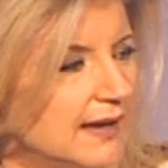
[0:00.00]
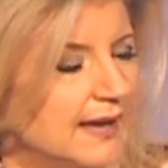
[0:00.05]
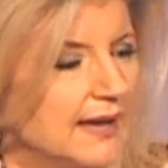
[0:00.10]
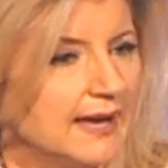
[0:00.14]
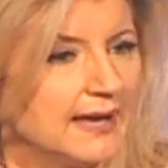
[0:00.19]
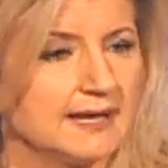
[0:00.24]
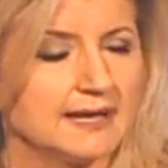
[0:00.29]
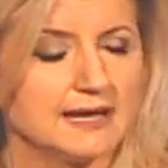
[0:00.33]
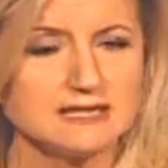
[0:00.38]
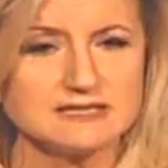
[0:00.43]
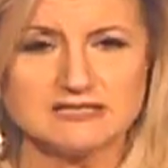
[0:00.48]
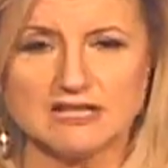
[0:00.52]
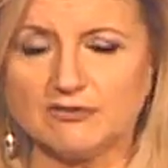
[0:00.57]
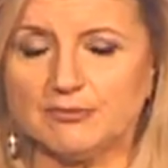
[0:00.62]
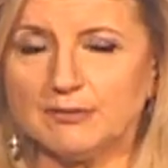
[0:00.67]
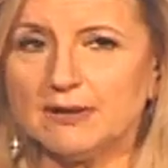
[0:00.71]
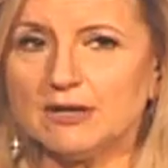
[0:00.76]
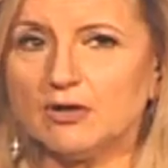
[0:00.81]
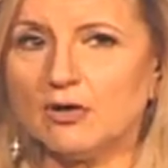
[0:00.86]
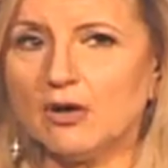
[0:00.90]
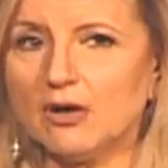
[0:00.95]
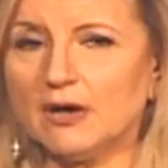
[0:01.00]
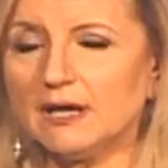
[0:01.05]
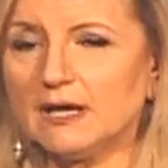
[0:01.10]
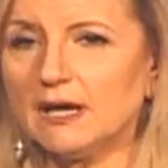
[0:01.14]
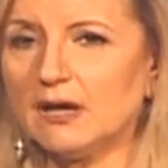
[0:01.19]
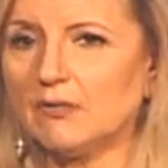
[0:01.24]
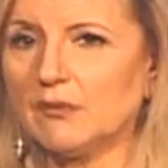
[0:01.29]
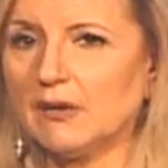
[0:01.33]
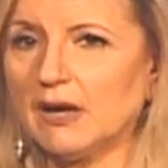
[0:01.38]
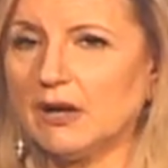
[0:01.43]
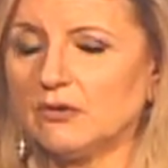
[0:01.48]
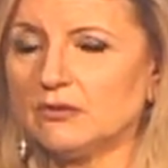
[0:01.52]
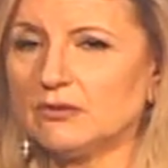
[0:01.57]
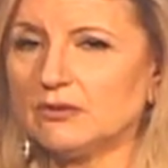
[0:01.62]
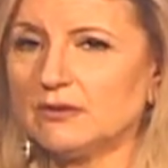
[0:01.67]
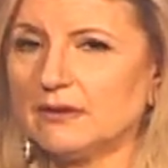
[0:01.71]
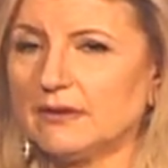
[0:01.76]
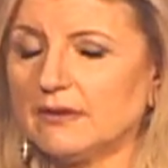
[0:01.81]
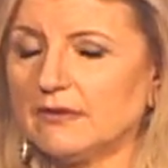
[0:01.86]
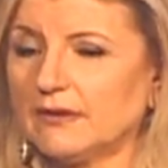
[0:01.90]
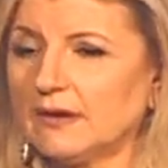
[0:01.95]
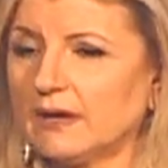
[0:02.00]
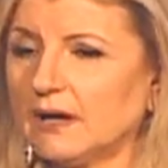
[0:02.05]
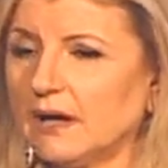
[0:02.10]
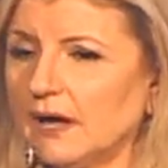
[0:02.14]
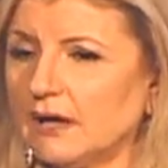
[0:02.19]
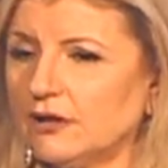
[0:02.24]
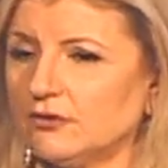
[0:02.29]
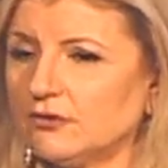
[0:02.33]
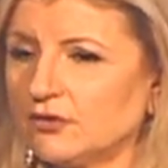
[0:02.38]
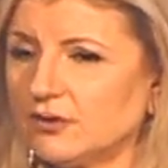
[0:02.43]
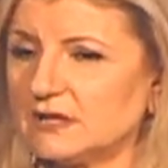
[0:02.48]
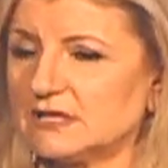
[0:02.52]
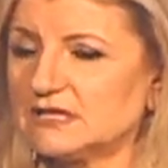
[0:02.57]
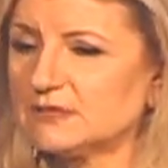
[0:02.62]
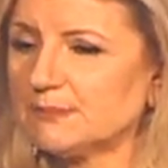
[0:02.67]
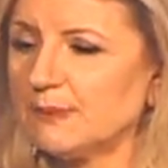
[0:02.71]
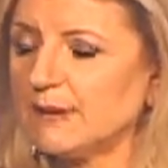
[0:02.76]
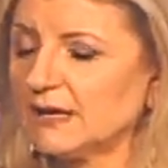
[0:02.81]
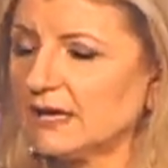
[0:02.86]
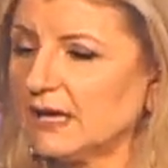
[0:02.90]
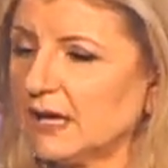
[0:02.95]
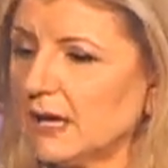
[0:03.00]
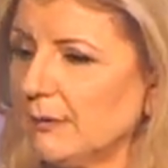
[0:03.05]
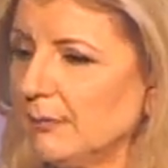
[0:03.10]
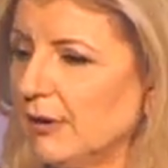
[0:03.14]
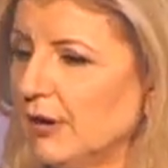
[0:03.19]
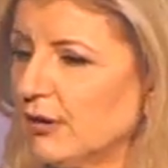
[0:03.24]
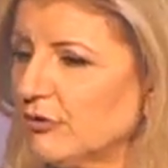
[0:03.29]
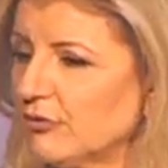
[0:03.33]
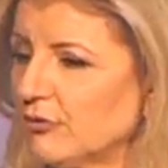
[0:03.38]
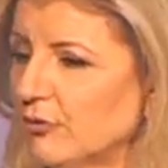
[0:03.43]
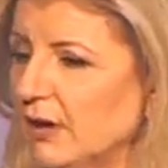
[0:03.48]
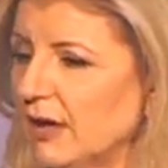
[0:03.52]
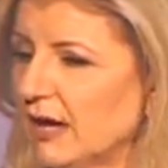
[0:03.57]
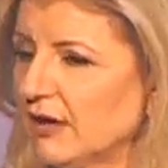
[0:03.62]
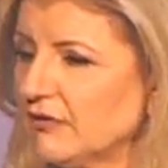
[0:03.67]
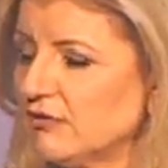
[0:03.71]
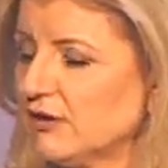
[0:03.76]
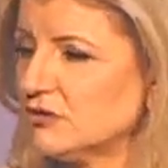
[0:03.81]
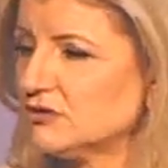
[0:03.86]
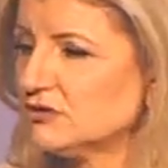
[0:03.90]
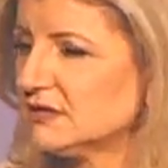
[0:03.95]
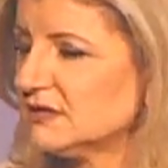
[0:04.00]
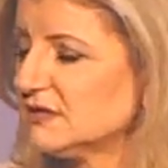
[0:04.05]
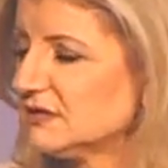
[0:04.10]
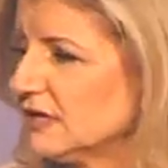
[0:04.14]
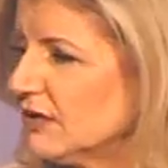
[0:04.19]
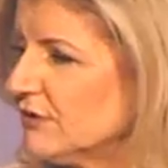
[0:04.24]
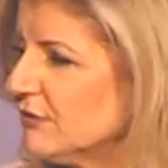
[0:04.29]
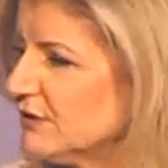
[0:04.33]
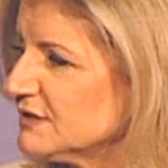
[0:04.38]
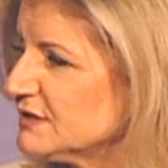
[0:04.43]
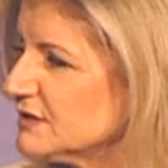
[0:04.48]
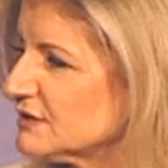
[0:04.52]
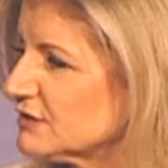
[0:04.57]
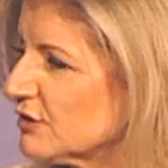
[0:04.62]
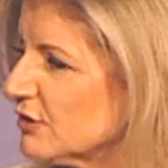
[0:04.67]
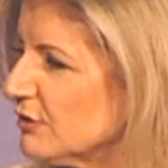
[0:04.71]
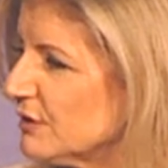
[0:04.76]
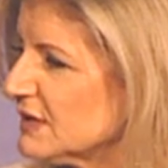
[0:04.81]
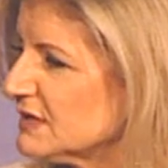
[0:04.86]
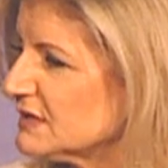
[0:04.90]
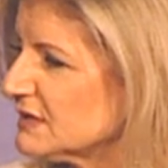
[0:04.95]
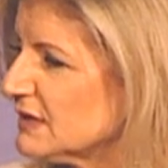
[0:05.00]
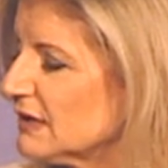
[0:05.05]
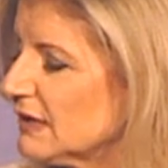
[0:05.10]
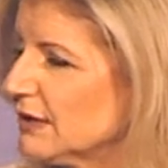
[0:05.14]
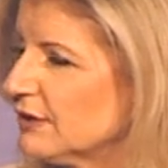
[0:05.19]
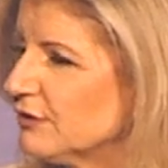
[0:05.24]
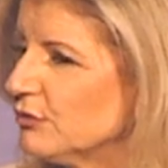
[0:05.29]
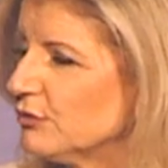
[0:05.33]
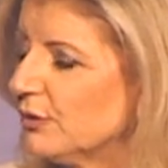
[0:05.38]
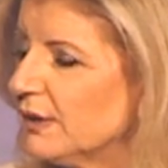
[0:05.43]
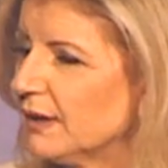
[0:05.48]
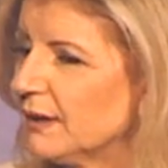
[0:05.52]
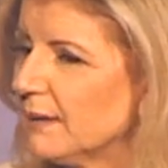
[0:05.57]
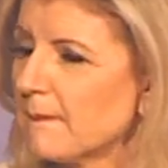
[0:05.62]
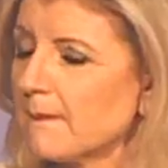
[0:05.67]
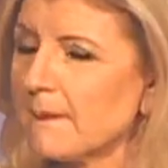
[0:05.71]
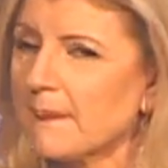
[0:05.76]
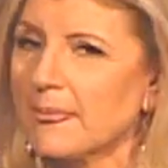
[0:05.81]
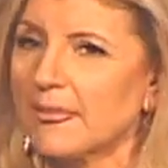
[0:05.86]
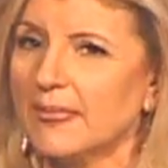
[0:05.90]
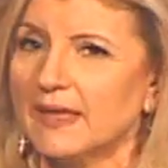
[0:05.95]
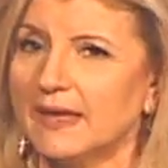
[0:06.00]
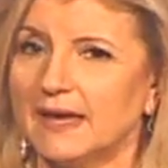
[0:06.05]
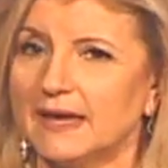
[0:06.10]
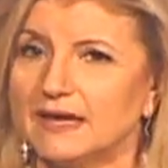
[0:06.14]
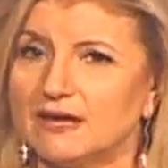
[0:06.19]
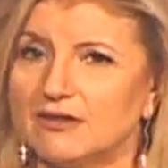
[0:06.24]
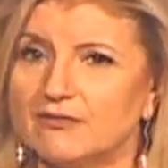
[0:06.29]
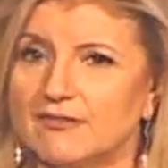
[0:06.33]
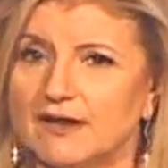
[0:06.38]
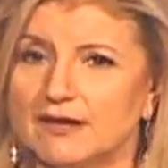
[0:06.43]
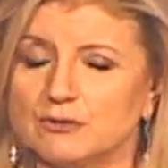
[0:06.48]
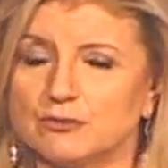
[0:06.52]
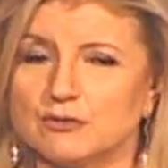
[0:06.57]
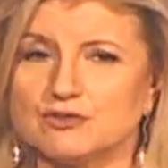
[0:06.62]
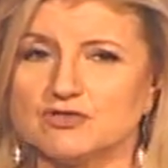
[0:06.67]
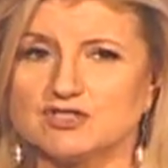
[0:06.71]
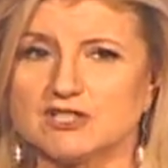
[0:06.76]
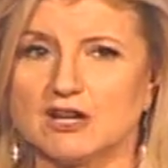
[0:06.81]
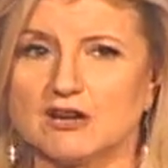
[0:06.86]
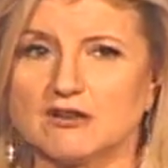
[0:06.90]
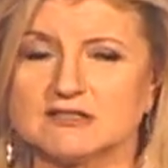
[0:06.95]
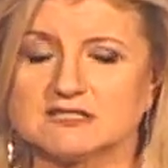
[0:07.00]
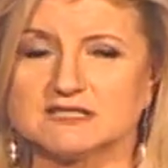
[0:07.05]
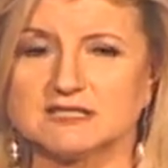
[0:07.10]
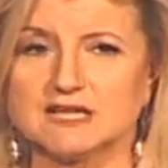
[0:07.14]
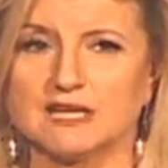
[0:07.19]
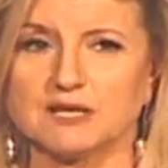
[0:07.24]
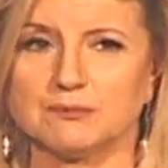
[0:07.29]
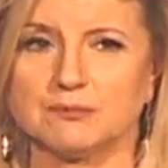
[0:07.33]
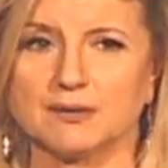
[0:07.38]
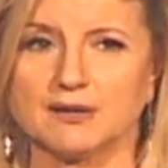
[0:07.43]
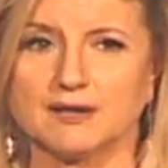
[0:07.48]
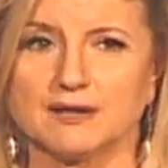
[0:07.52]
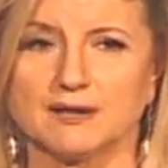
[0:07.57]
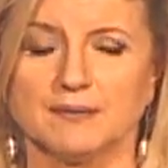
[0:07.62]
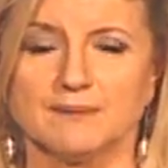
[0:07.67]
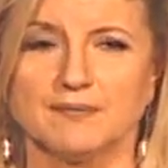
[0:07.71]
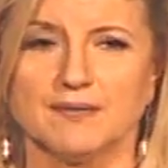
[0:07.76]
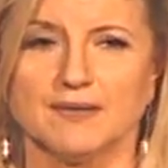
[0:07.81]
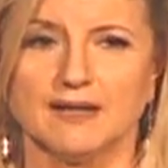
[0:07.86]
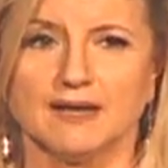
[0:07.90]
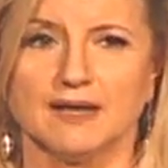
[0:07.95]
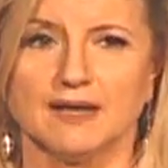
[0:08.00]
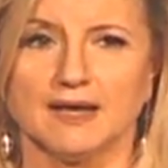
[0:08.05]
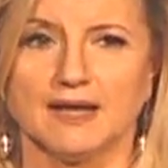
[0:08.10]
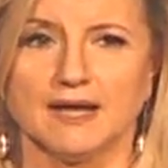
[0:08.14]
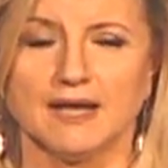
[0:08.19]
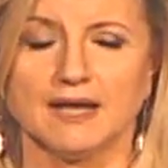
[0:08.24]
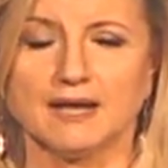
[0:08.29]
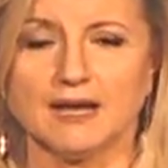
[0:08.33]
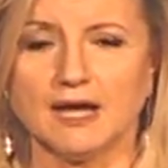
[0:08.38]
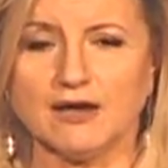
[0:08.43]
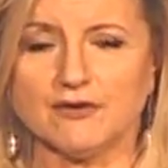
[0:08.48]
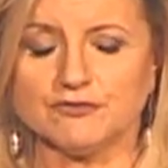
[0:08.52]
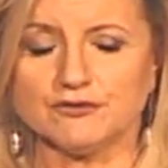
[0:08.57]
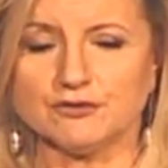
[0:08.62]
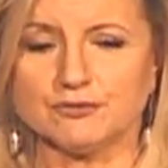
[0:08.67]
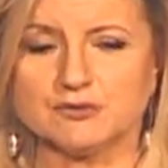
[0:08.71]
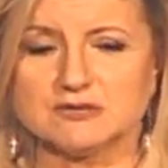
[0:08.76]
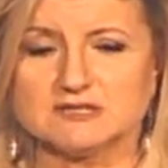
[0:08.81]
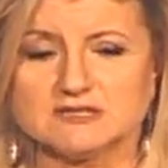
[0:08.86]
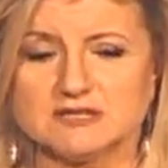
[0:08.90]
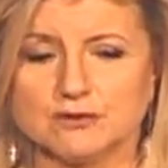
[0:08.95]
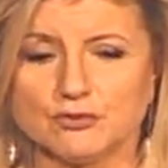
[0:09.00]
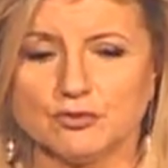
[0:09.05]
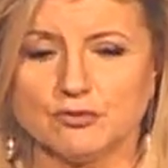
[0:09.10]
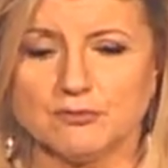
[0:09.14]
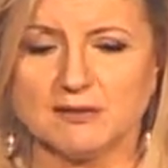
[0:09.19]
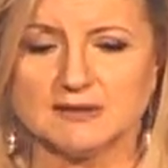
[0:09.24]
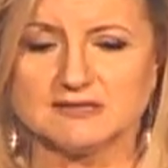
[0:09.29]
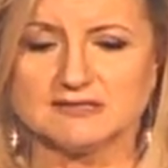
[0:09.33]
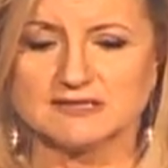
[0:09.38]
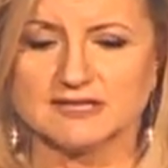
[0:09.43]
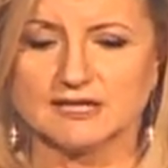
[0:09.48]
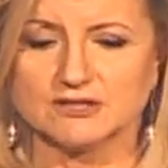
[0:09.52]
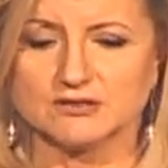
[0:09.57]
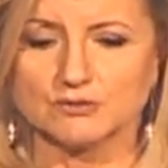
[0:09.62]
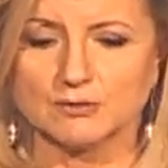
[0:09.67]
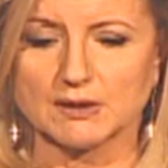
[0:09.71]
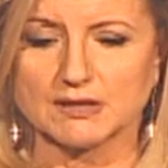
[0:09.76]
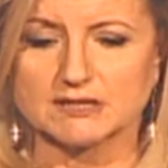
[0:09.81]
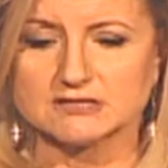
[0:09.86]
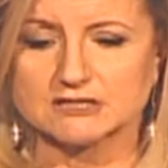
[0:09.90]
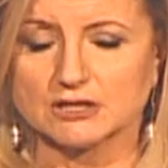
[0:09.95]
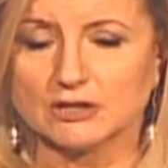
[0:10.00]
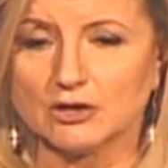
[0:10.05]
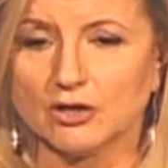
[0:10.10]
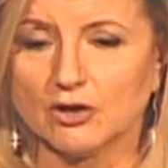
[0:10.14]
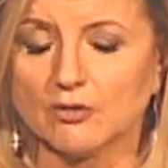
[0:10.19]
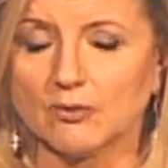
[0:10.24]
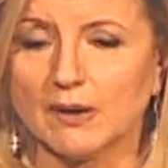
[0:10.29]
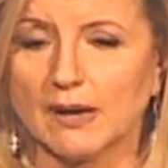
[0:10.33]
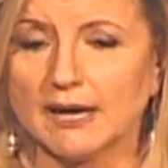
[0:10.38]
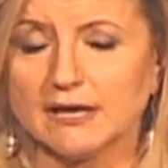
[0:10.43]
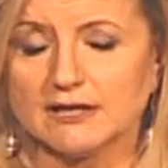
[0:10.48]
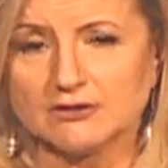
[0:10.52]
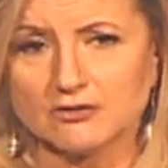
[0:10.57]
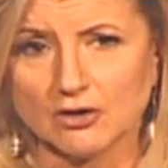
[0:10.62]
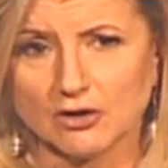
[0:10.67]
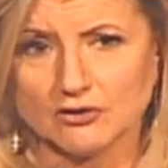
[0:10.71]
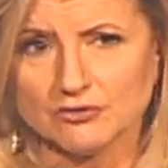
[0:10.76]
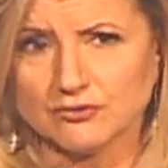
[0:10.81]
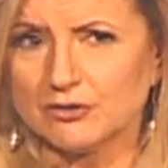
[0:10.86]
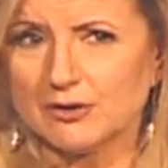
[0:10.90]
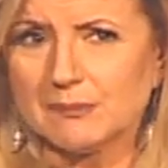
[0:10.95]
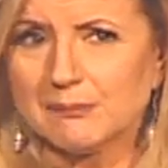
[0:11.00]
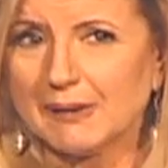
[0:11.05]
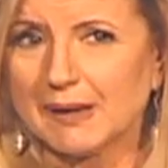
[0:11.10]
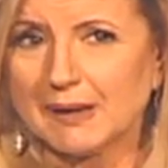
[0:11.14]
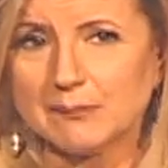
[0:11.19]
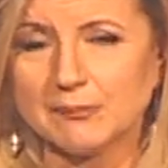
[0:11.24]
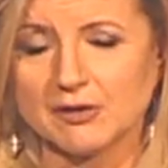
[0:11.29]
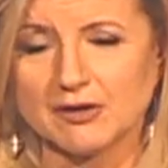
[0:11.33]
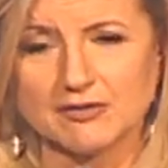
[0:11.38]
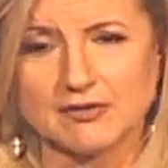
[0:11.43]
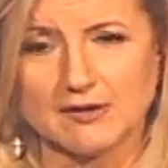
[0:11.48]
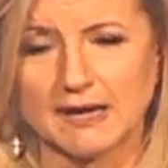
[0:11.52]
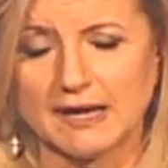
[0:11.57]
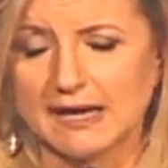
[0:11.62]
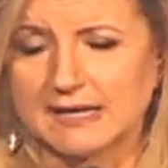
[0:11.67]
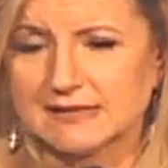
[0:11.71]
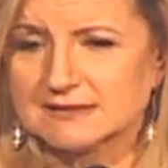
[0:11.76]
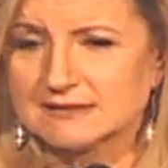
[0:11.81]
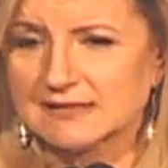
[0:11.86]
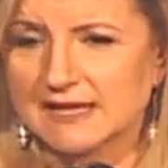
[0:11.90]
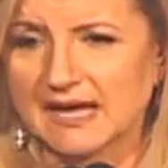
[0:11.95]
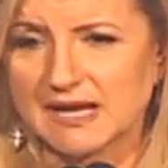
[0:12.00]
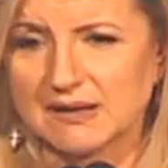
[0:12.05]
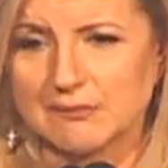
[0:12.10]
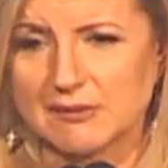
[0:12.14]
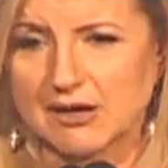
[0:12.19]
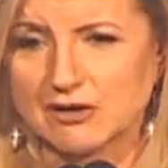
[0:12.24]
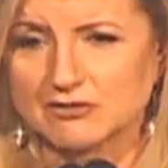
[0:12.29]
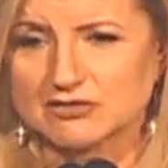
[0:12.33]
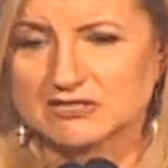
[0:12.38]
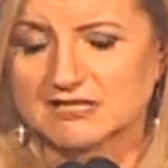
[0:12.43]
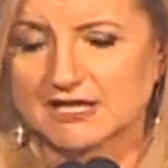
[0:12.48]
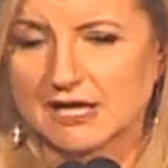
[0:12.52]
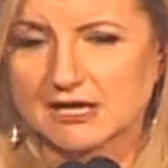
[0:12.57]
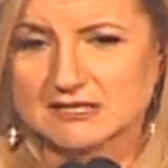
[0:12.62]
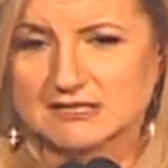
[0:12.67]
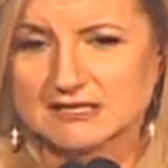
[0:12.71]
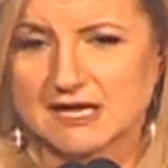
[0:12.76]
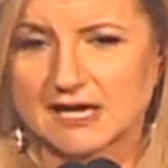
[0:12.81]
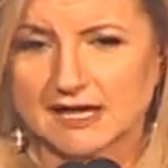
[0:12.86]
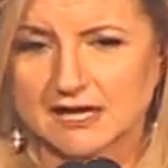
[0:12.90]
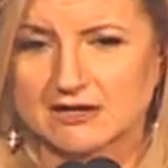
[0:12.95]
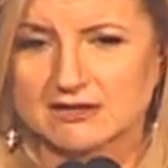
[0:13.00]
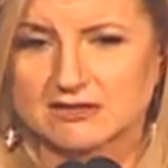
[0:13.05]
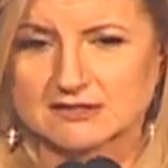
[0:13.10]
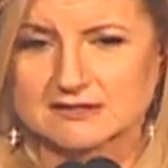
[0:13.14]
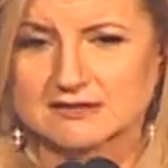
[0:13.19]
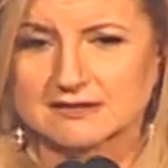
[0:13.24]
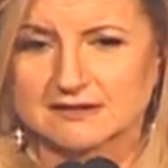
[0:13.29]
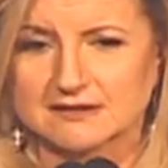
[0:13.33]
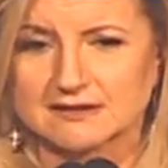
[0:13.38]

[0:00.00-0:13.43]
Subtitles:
And as I've been going around the country speaking about Thrive, I was in San Francisco recently doing an event with Sheryl Sandberg, and afterwards a woman said to us, you know, I don't remember the last time I was not tired.